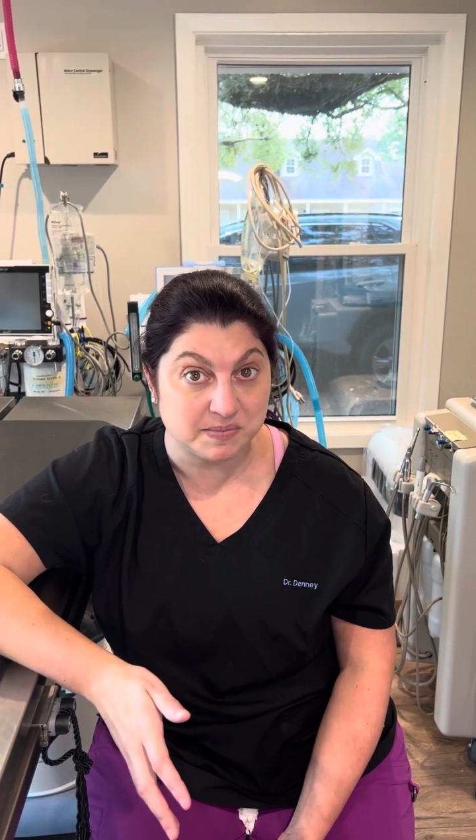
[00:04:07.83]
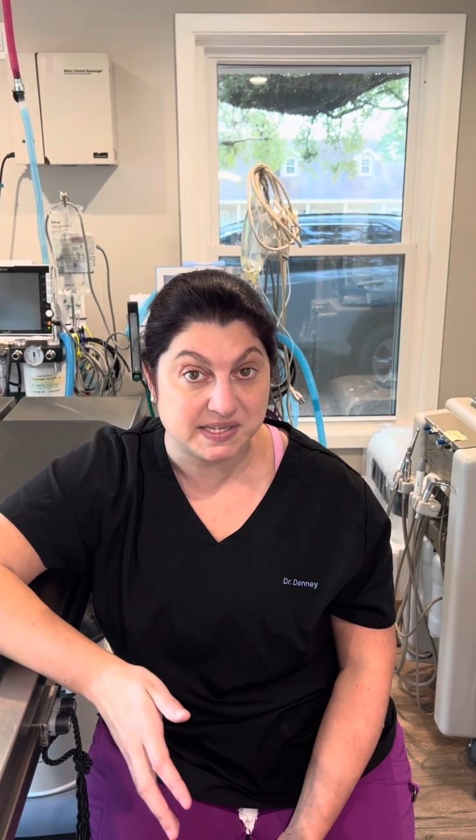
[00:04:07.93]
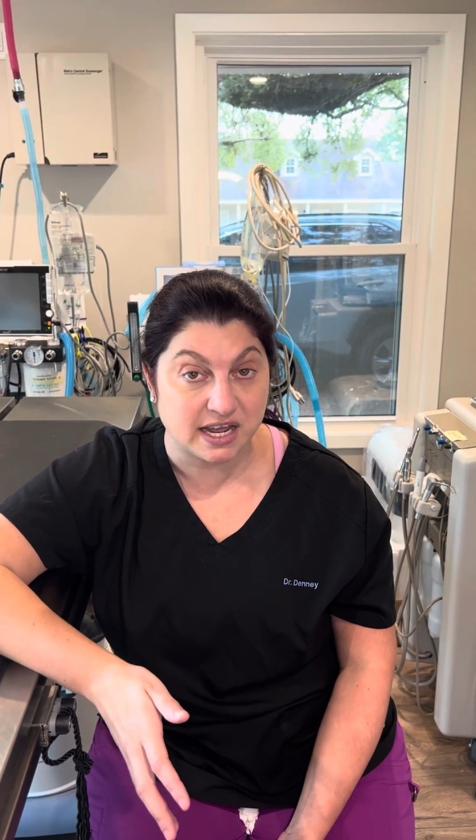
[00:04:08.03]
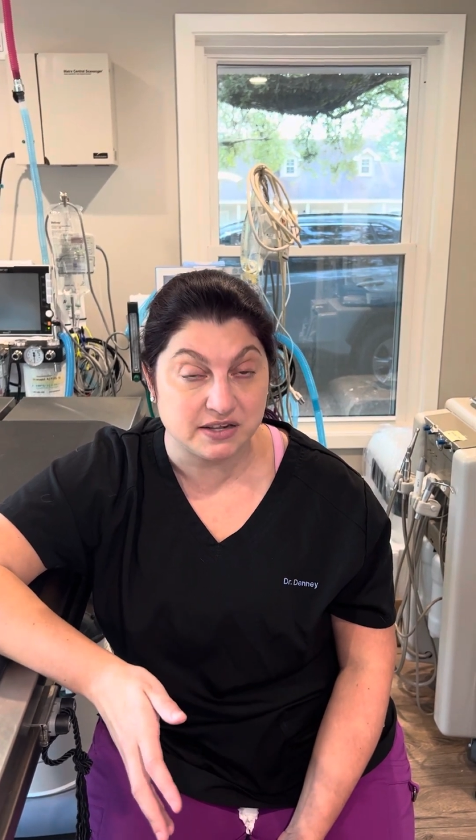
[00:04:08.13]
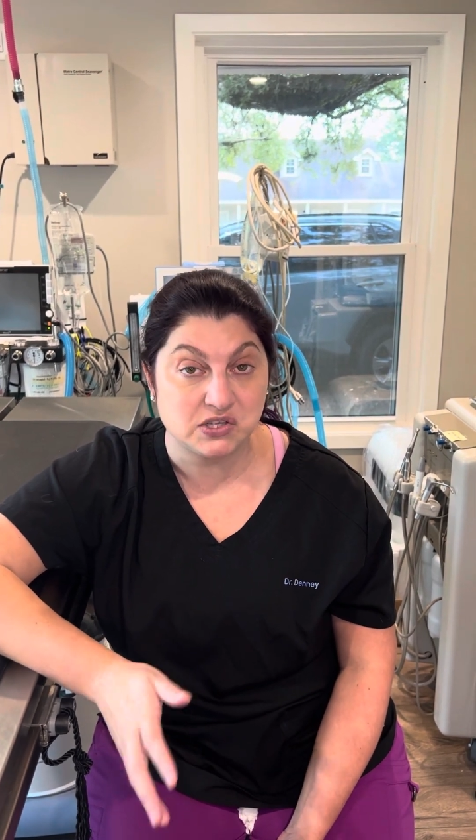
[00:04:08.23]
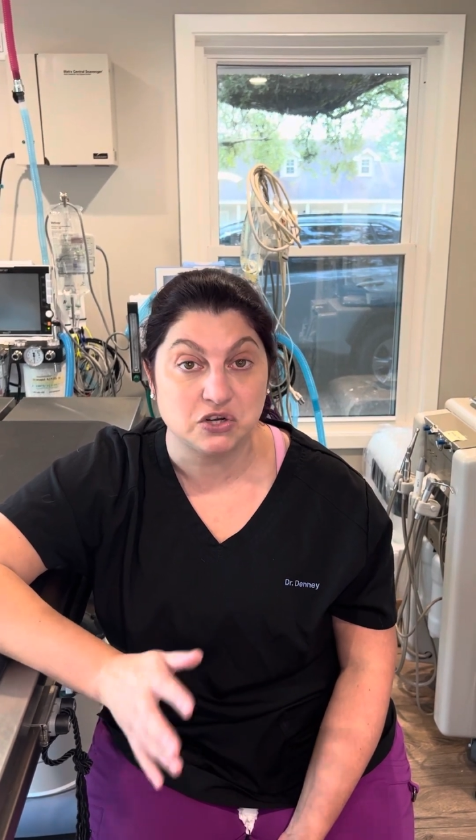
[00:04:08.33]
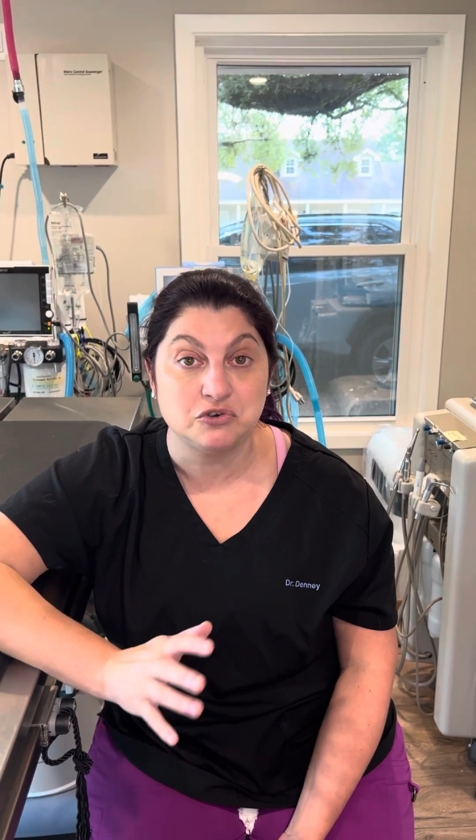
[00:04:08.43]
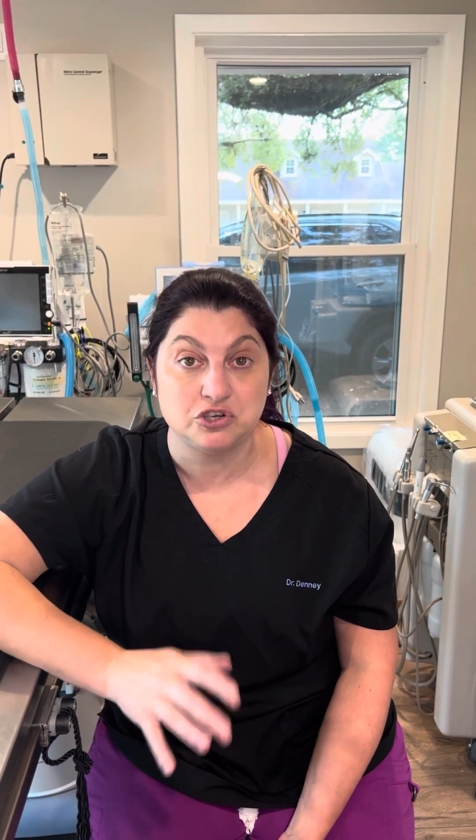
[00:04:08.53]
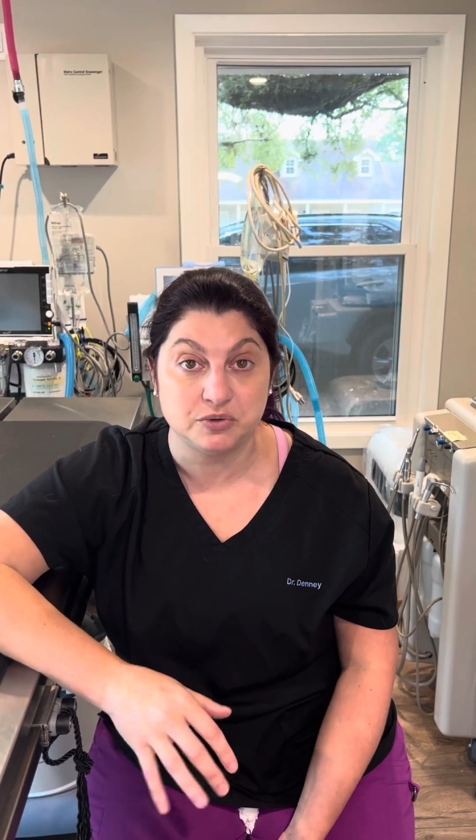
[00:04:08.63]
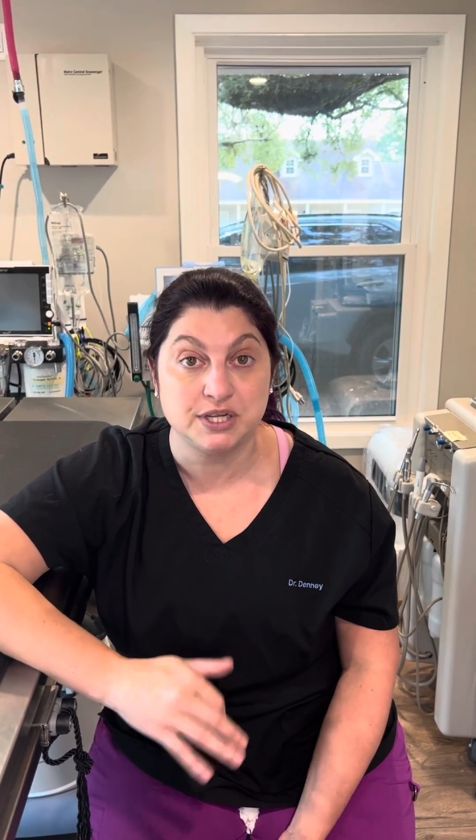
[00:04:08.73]
upset, so
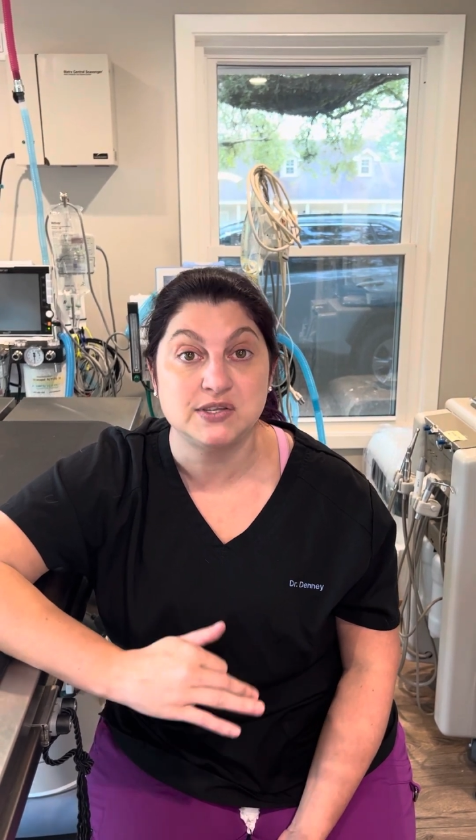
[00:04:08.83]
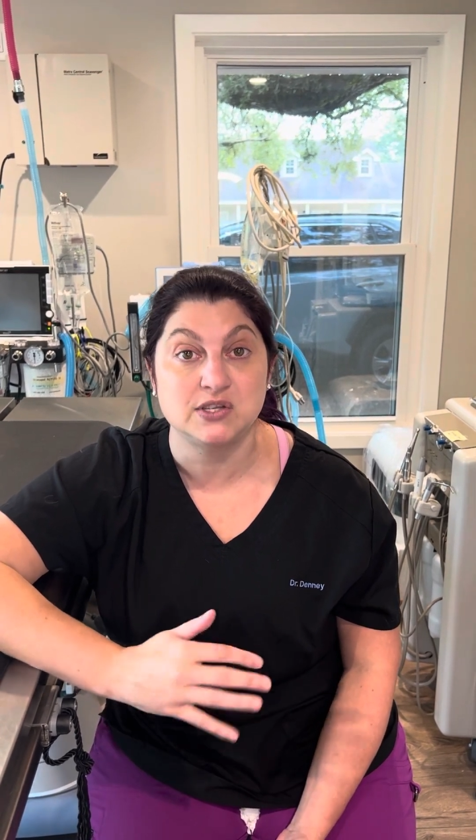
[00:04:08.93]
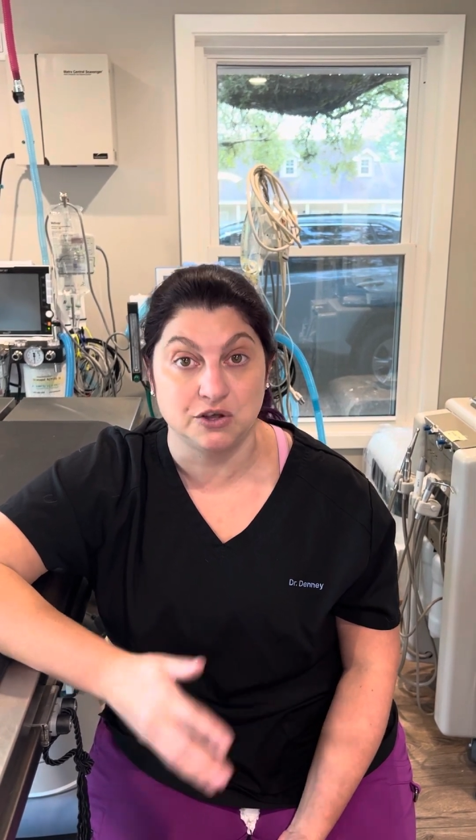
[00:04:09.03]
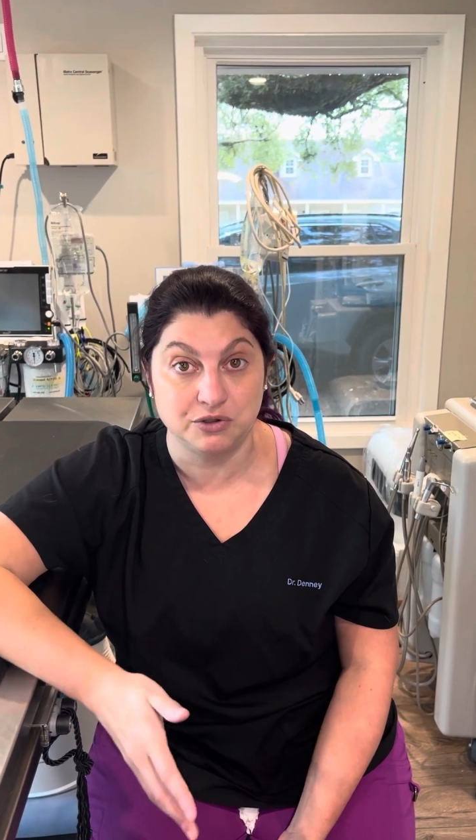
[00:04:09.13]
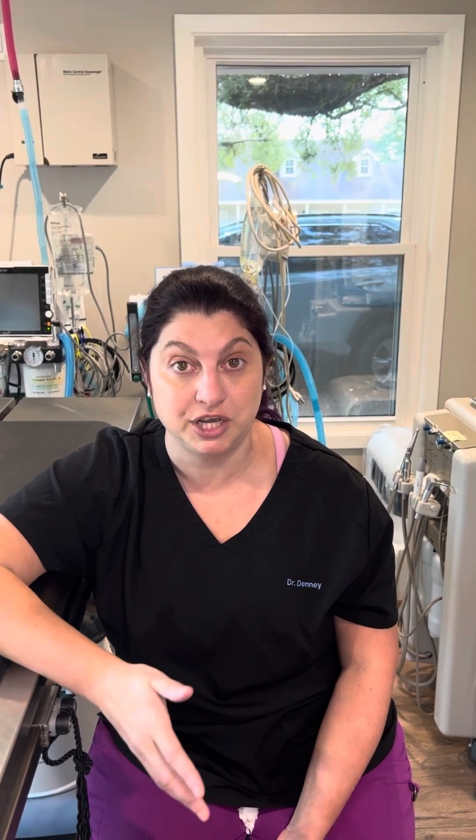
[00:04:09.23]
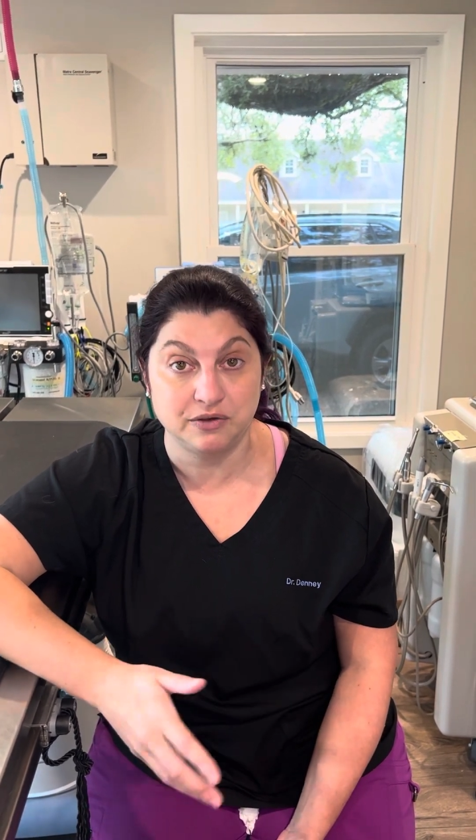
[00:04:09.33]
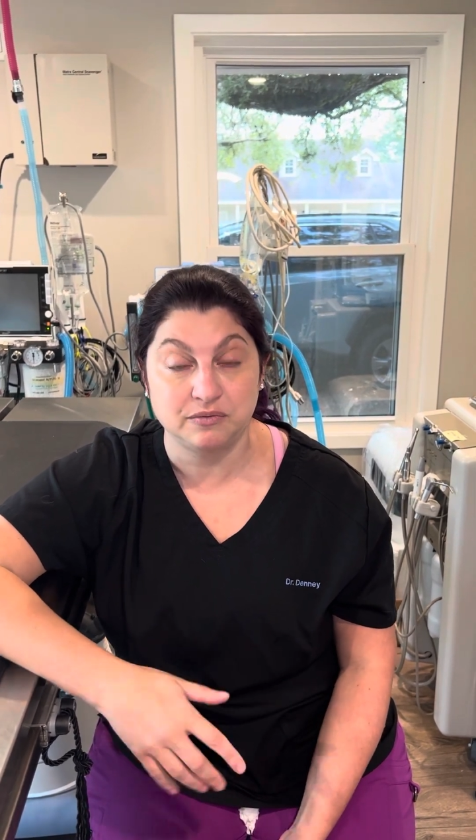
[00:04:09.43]
do it slowly.